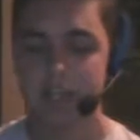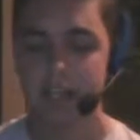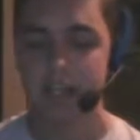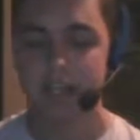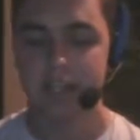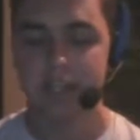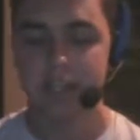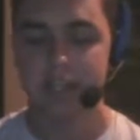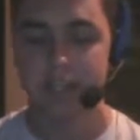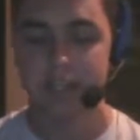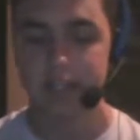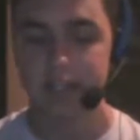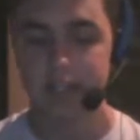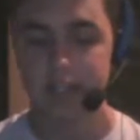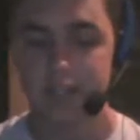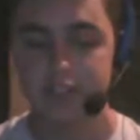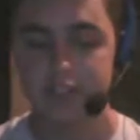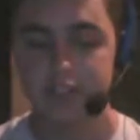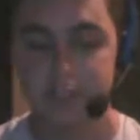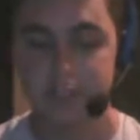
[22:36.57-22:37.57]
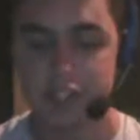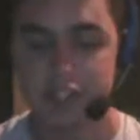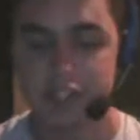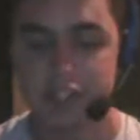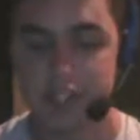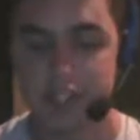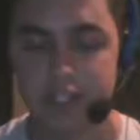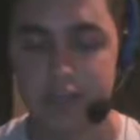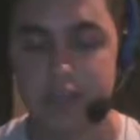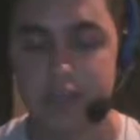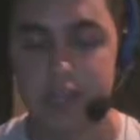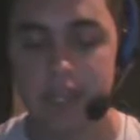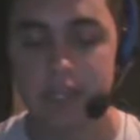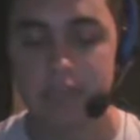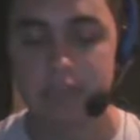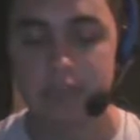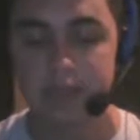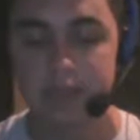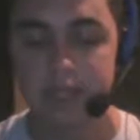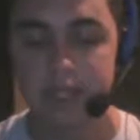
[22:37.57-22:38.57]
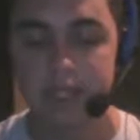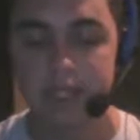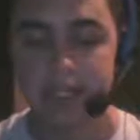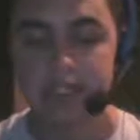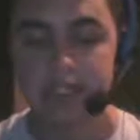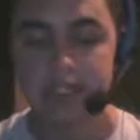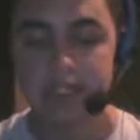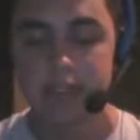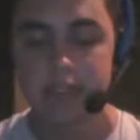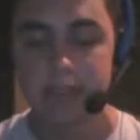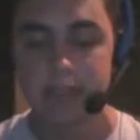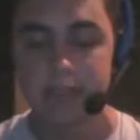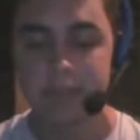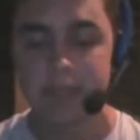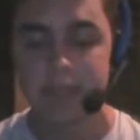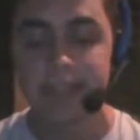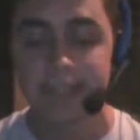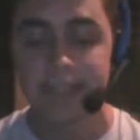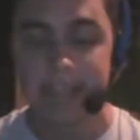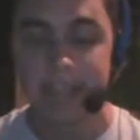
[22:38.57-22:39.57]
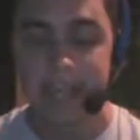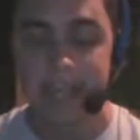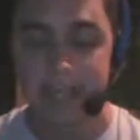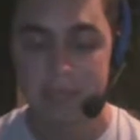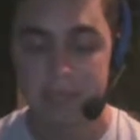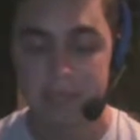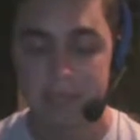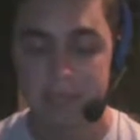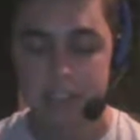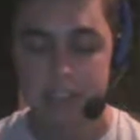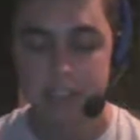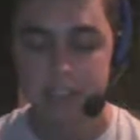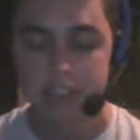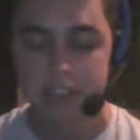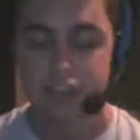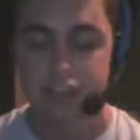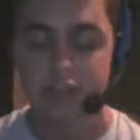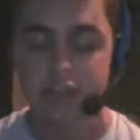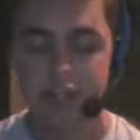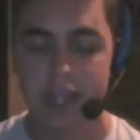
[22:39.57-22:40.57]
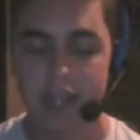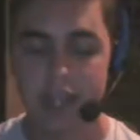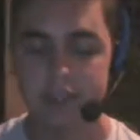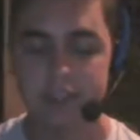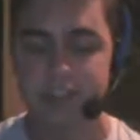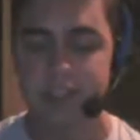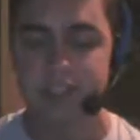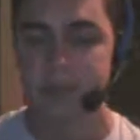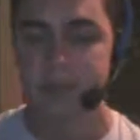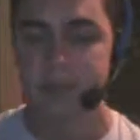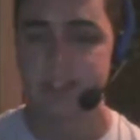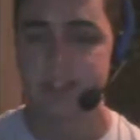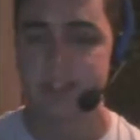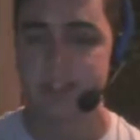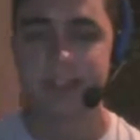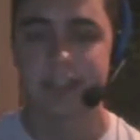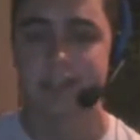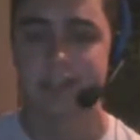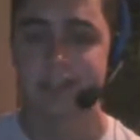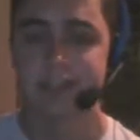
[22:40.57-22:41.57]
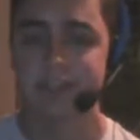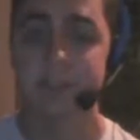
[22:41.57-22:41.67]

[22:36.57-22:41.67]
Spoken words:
to get anything done by trying to unite and play the game. So now he's coming, because